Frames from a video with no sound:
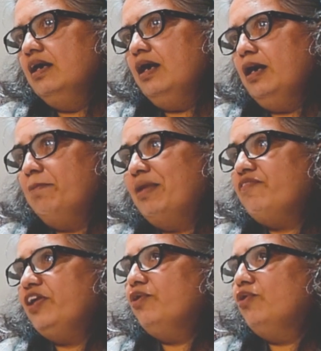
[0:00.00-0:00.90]
But
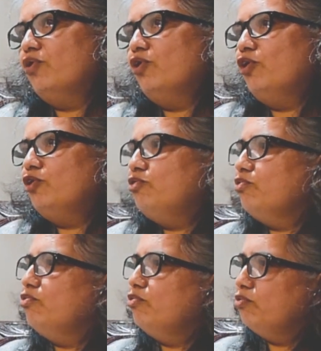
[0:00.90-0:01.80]
when you go
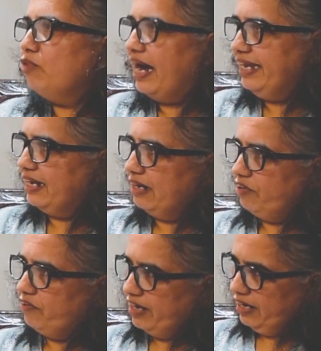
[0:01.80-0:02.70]
to higher
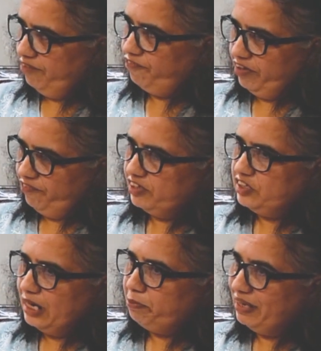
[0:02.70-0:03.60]
level, if a
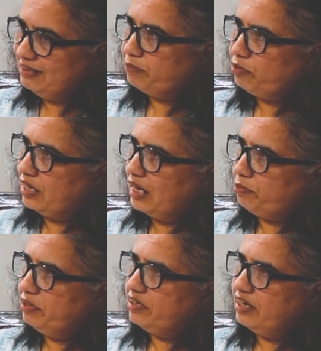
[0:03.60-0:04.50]
child picks up on
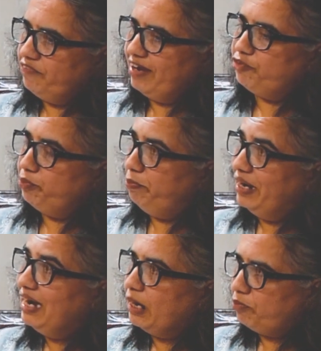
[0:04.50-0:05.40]
carpentry and we have to
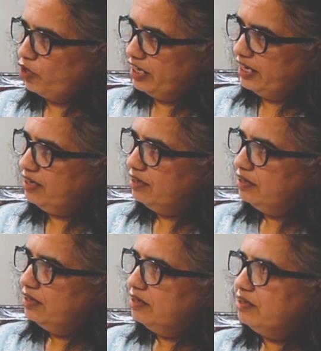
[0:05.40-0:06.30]
build upon it,
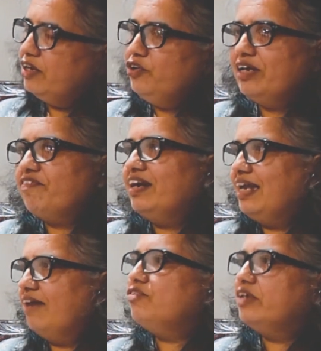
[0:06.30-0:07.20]
then you definitely
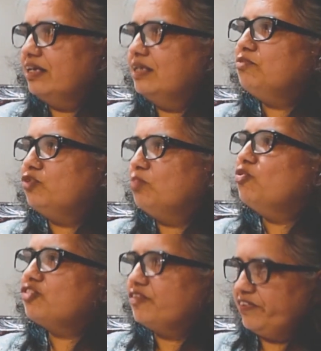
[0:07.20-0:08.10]
have to take them to a
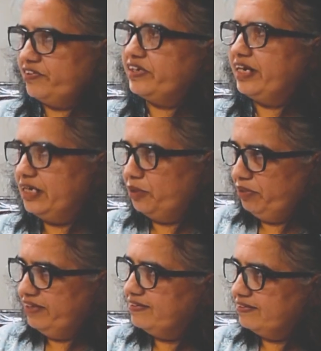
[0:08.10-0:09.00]
more sophisticated
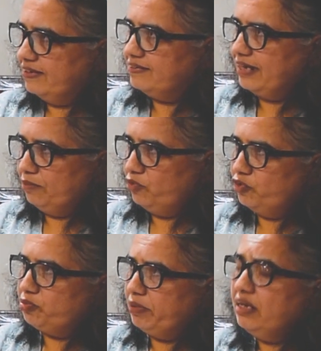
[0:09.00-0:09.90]
places as time
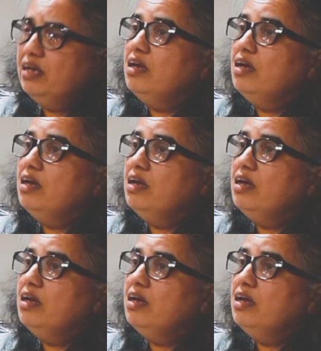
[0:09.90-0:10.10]
goes by.